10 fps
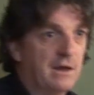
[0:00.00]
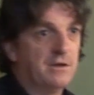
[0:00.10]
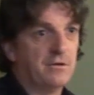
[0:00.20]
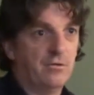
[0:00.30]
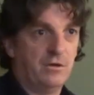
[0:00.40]
and
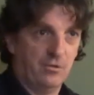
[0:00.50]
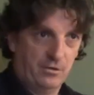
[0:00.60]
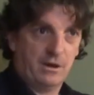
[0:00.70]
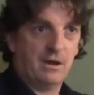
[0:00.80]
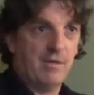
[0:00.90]
So, you know,
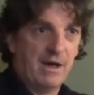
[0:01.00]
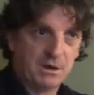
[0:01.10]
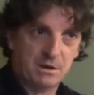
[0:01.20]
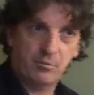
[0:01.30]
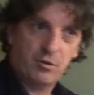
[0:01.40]
you can
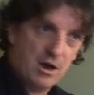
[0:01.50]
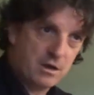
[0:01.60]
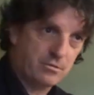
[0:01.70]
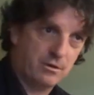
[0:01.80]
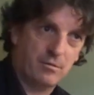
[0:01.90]
imagine the
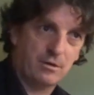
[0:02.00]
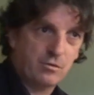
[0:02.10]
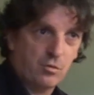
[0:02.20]
pressure and the amount